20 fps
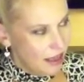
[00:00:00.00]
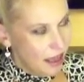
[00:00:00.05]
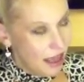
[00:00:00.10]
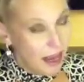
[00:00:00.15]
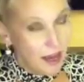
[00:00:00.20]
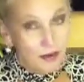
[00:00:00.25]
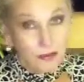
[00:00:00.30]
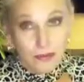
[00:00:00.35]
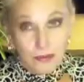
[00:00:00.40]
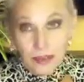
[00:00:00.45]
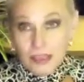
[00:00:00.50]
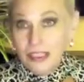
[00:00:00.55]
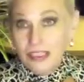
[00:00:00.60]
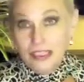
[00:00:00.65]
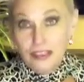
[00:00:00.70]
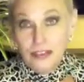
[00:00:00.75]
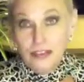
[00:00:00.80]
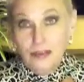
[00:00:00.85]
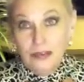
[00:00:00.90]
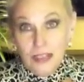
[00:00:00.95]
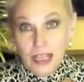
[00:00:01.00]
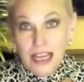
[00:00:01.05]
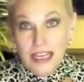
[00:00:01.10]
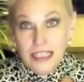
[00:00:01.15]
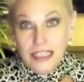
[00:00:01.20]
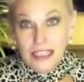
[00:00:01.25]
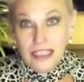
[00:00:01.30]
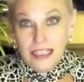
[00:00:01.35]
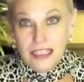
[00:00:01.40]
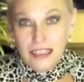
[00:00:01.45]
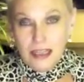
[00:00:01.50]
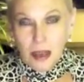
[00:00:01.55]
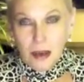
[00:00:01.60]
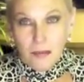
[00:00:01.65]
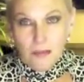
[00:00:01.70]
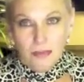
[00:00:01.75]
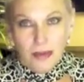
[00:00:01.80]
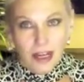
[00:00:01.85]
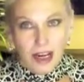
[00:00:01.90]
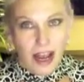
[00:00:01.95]
I really do like it,
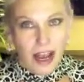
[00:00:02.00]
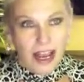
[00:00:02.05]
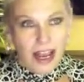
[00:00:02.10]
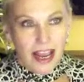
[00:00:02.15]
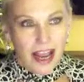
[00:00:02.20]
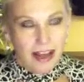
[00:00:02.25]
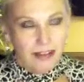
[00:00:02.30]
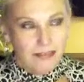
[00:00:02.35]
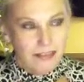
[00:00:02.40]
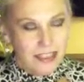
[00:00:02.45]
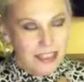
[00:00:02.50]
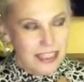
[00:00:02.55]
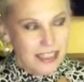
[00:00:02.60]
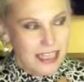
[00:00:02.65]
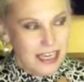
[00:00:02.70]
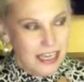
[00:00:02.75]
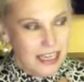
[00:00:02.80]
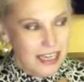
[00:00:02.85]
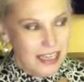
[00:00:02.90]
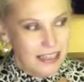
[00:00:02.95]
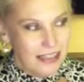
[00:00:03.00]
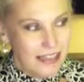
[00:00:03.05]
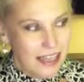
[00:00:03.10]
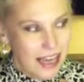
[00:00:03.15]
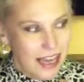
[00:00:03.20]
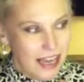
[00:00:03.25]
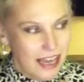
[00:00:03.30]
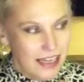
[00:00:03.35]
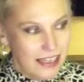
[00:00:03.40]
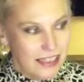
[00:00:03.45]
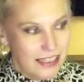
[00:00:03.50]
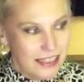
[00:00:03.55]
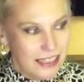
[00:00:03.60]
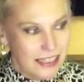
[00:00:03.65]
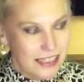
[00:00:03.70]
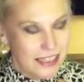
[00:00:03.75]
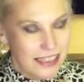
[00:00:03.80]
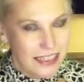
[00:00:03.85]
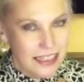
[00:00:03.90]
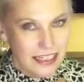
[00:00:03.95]
but I have to say that
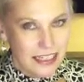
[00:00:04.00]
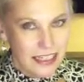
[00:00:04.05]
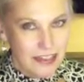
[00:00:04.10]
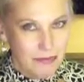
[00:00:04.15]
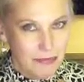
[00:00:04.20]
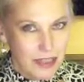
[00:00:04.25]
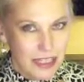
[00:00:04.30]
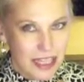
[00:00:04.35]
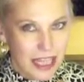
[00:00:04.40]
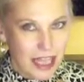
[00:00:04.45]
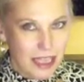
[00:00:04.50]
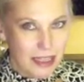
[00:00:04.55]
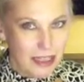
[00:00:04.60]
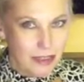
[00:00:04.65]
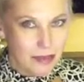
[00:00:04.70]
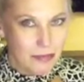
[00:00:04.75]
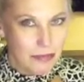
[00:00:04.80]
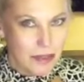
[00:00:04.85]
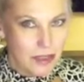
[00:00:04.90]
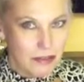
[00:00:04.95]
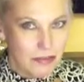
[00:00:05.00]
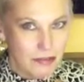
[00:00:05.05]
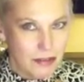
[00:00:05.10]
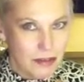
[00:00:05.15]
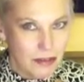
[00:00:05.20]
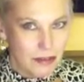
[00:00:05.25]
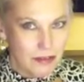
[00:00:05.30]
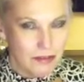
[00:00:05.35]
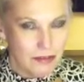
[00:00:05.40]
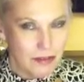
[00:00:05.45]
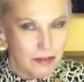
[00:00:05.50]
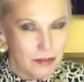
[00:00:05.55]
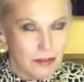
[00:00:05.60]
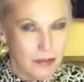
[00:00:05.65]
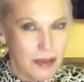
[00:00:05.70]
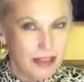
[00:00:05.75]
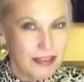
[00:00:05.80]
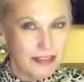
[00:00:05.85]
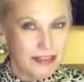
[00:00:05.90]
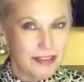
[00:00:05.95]
it did give me that little bit of a
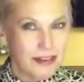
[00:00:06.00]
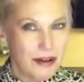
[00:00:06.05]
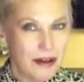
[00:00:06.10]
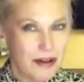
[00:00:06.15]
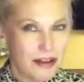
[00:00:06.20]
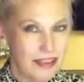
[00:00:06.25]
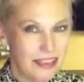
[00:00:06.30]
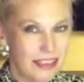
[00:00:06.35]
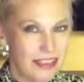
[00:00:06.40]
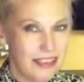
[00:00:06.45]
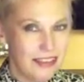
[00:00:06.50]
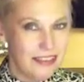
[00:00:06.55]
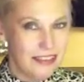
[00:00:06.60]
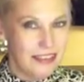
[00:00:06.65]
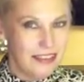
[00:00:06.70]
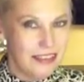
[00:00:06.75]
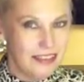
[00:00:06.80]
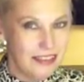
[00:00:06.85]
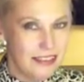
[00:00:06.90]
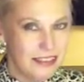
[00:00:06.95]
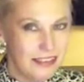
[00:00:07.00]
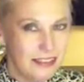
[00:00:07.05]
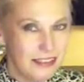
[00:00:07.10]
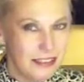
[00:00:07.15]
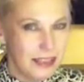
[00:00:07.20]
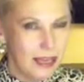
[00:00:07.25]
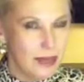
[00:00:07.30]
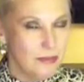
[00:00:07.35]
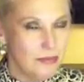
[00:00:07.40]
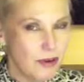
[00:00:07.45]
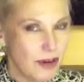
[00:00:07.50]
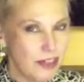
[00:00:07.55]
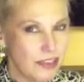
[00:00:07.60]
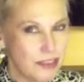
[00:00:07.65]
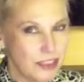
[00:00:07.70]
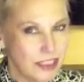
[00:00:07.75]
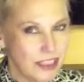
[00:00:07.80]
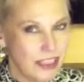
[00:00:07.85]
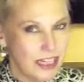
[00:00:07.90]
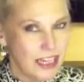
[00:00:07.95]
melancholy
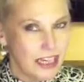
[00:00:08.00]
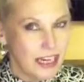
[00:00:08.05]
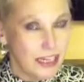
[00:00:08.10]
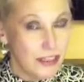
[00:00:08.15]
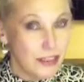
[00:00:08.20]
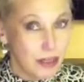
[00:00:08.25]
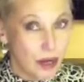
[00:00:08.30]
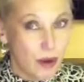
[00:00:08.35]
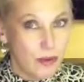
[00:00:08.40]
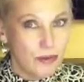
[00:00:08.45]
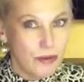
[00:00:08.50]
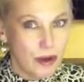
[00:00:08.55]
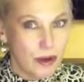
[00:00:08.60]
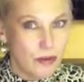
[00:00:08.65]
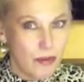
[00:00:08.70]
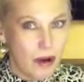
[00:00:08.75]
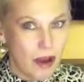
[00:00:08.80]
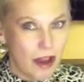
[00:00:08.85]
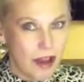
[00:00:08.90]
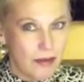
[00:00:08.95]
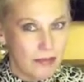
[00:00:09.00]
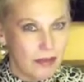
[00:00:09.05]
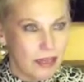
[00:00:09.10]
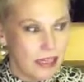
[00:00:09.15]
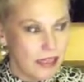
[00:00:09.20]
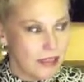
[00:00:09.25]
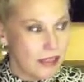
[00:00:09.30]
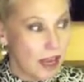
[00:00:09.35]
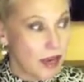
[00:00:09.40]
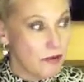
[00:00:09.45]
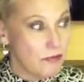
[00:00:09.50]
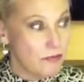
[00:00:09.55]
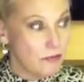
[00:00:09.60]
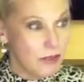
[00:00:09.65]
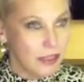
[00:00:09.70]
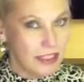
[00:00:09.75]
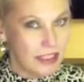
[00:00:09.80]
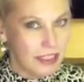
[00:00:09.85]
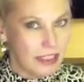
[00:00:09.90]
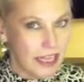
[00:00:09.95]
impression, and I don't know why, because I
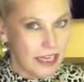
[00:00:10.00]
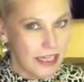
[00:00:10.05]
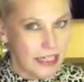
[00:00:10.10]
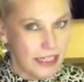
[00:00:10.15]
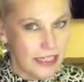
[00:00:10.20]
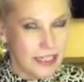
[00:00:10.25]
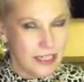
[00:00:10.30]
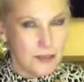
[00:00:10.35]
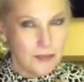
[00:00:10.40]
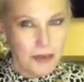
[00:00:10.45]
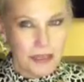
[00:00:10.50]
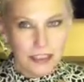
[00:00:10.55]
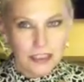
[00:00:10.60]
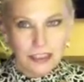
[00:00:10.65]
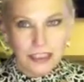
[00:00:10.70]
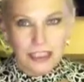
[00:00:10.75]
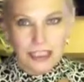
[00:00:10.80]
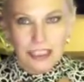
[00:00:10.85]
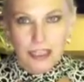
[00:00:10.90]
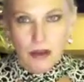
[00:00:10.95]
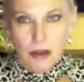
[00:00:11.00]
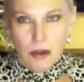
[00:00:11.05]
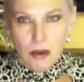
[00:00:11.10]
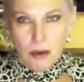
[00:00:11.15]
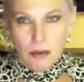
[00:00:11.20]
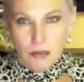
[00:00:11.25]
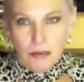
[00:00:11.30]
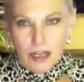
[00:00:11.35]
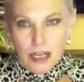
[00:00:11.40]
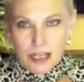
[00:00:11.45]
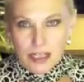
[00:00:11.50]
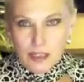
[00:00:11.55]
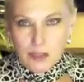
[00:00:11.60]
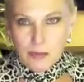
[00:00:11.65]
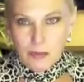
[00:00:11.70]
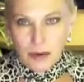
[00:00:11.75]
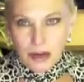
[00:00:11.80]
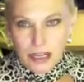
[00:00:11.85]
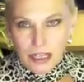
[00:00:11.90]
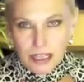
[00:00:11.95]
really like it, especially when I
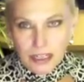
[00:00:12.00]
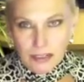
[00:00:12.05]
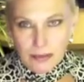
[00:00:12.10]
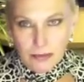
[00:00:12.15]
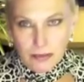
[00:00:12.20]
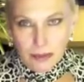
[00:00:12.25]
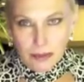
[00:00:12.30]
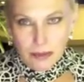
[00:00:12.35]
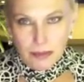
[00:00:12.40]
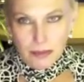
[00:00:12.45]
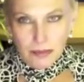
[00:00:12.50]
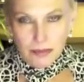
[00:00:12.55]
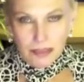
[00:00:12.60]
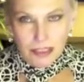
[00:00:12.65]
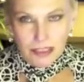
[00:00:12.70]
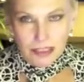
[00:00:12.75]
spray it in the room